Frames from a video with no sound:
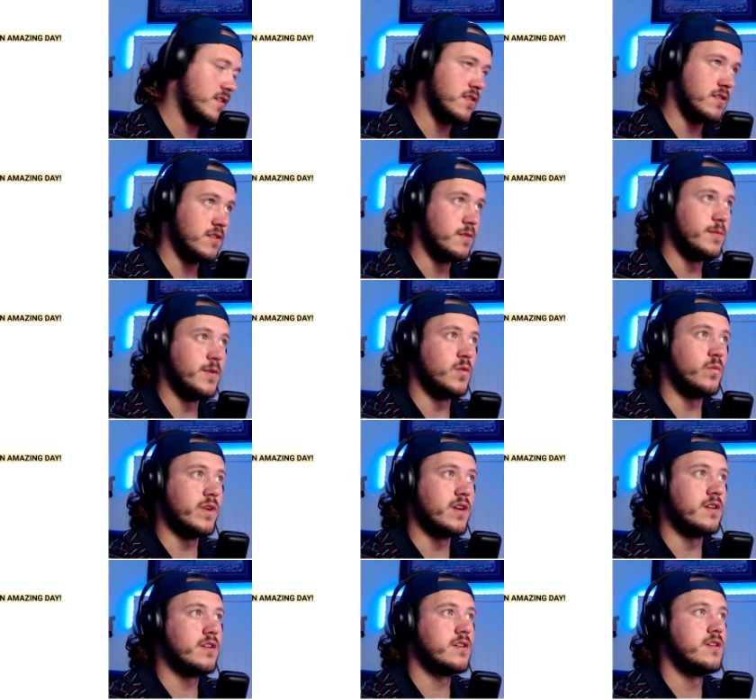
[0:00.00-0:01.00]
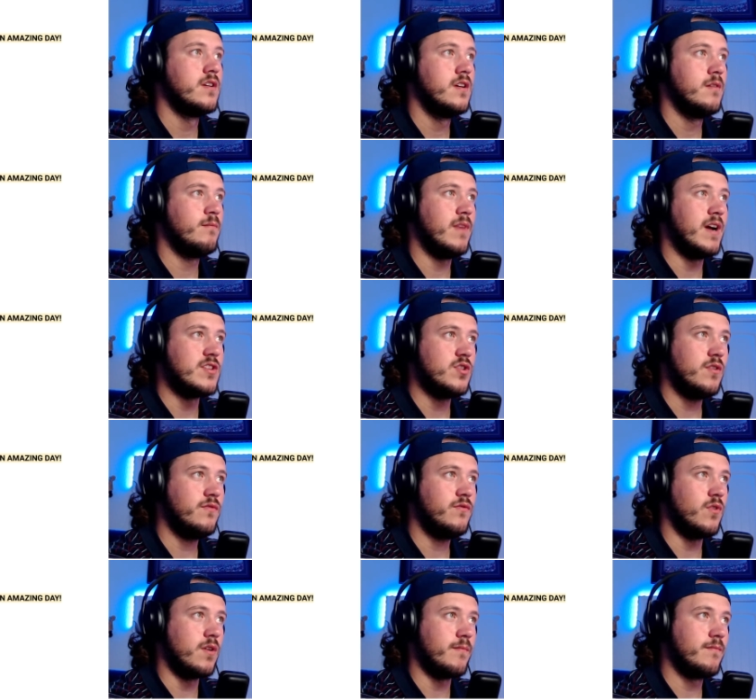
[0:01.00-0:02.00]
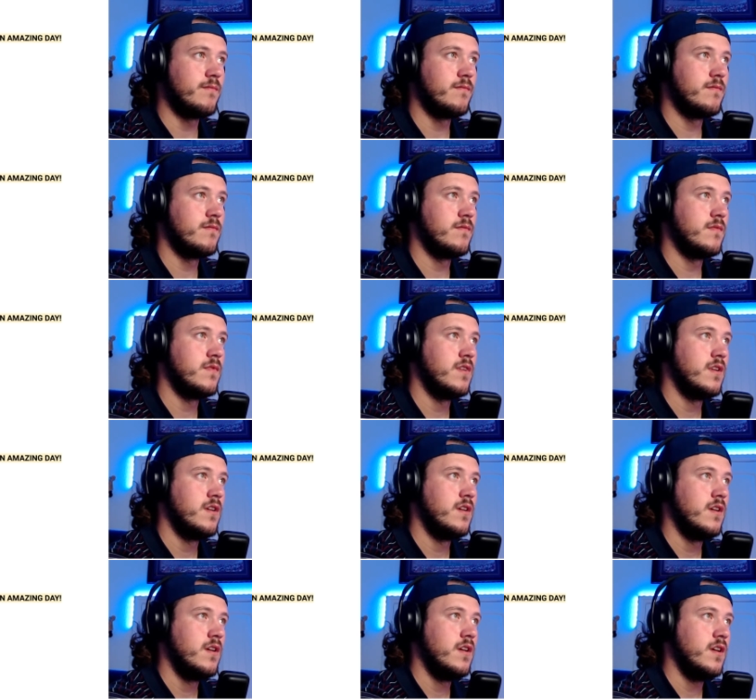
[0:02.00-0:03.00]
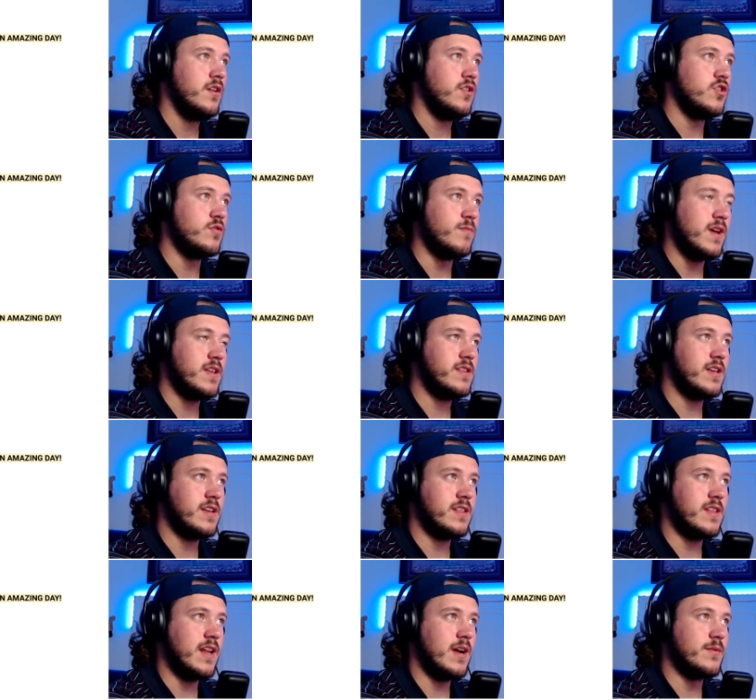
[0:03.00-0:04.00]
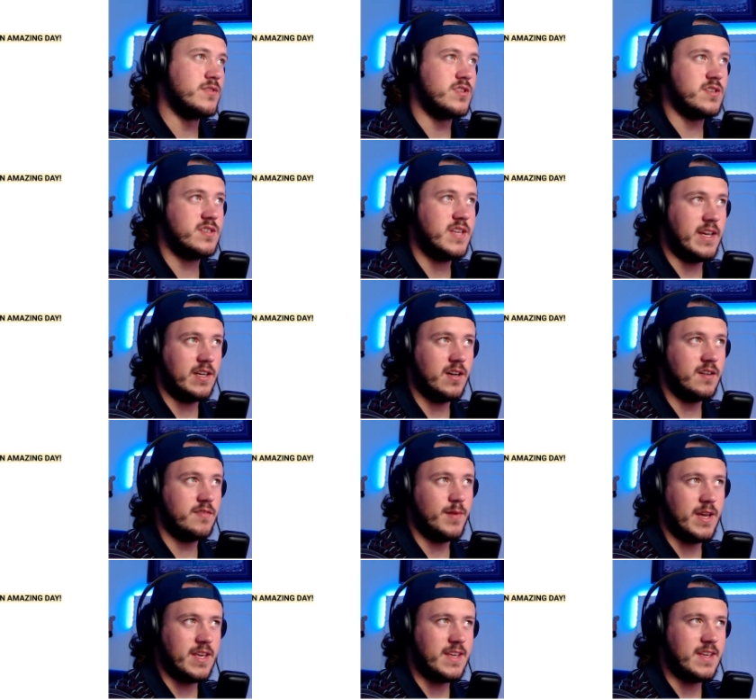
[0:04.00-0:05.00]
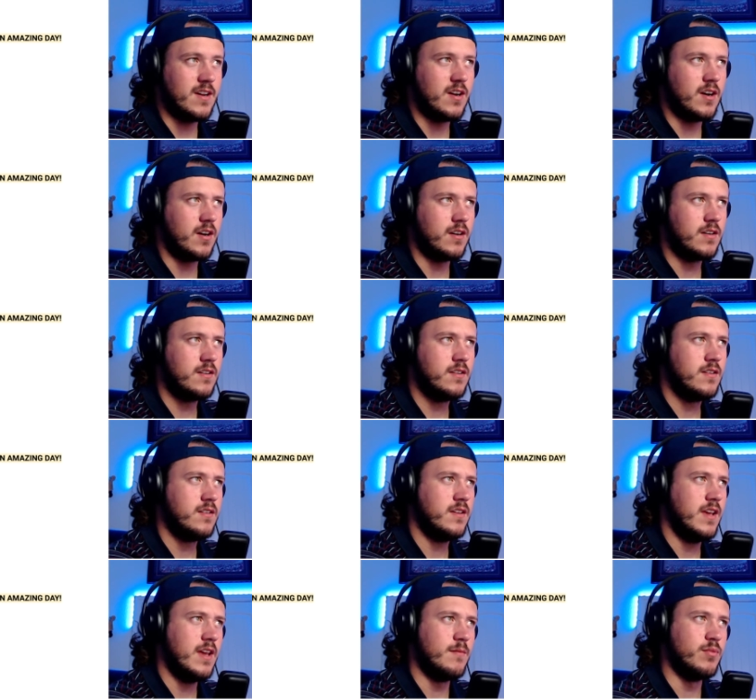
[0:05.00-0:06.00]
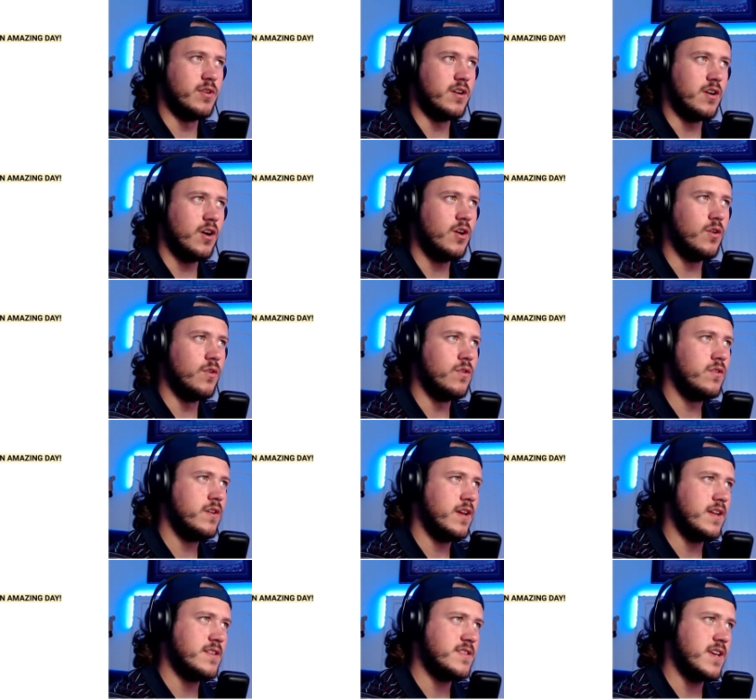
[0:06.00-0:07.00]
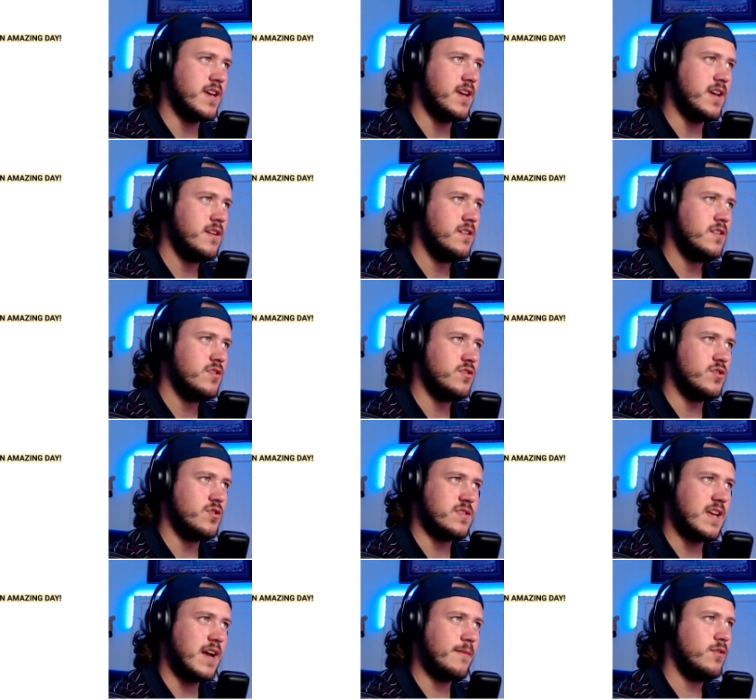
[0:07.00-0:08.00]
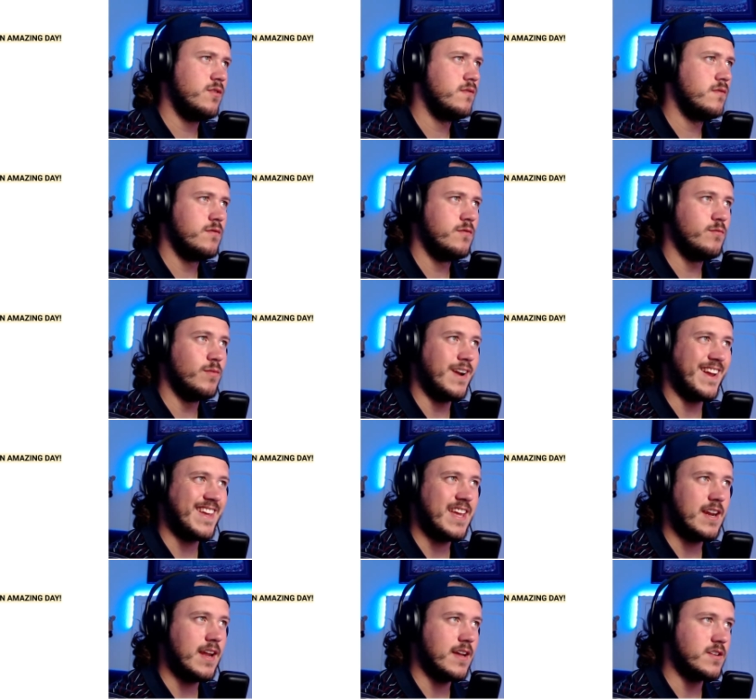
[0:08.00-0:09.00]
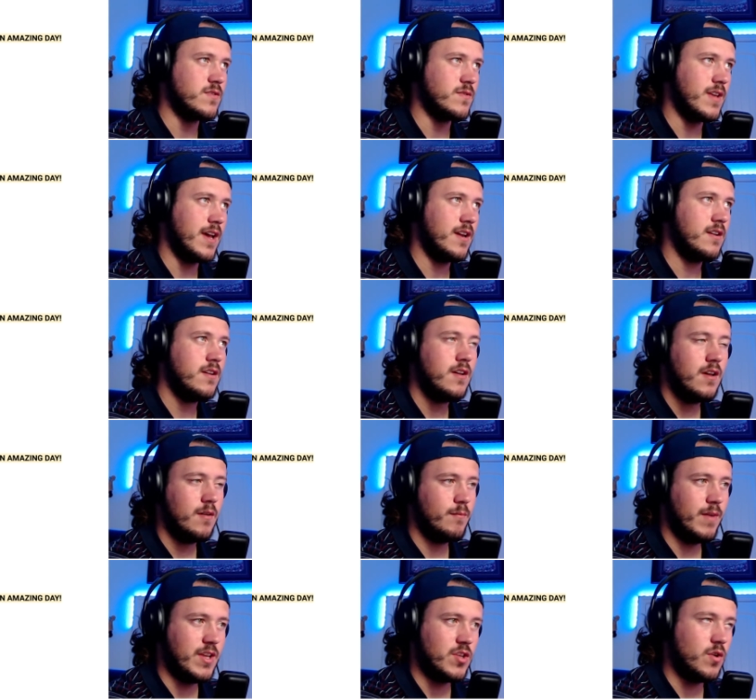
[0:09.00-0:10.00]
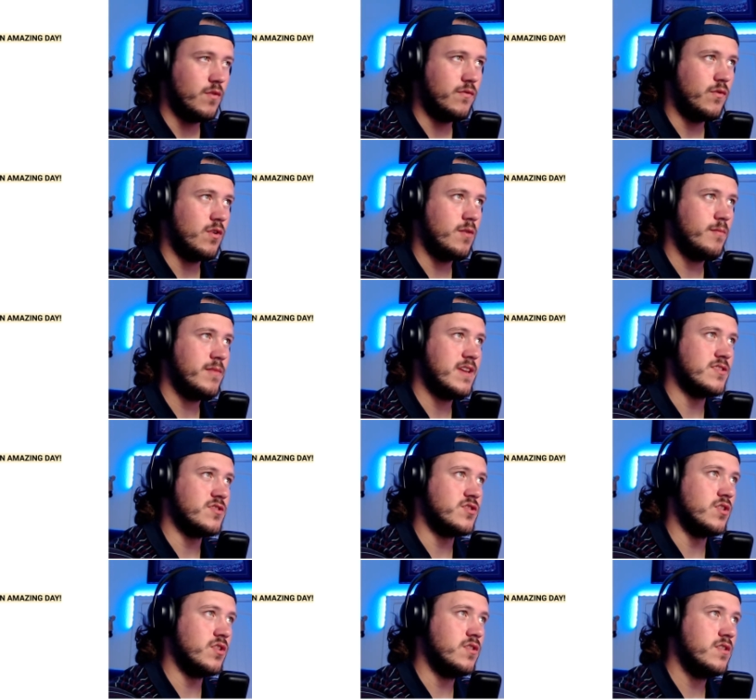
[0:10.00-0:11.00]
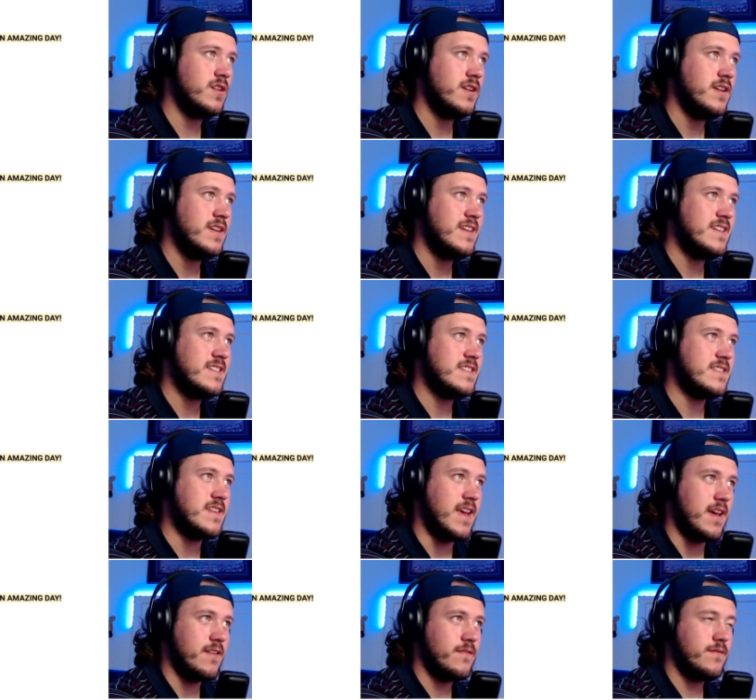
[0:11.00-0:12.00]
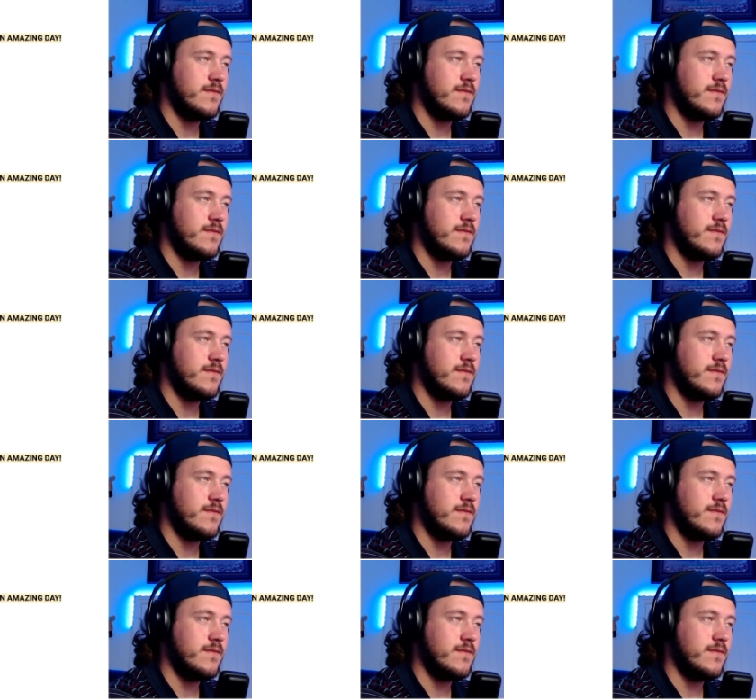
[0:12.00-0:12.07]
They're a little bit weird. My yo form, you may think that I would just take off my ER and put an O and say yo sabo, but I cannot do that. My yo form is yo sé.